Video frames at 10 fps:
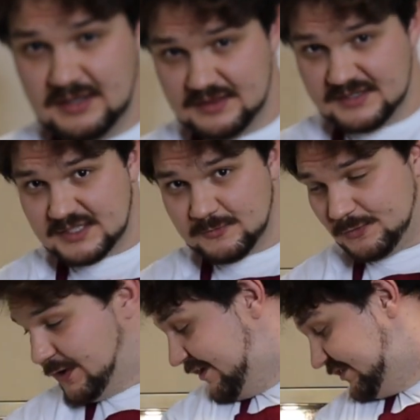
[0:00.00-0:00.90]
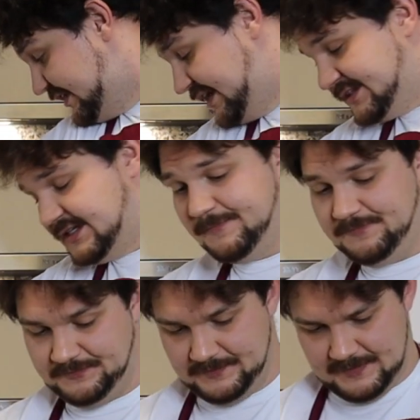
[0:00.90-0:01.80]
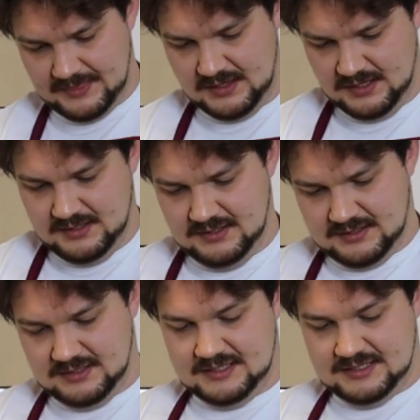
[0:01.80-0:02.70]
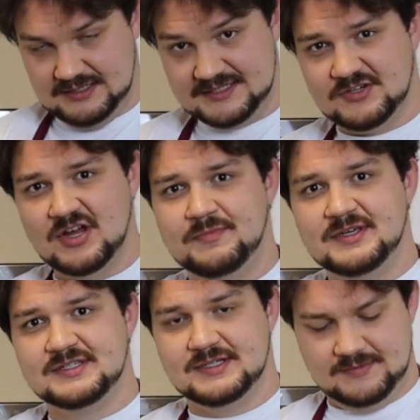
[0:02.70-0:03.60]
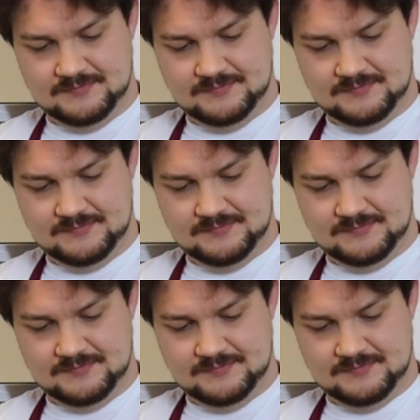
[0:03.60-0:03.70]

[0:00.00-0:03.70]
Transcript: This is what we have in the end. Let's try a piece.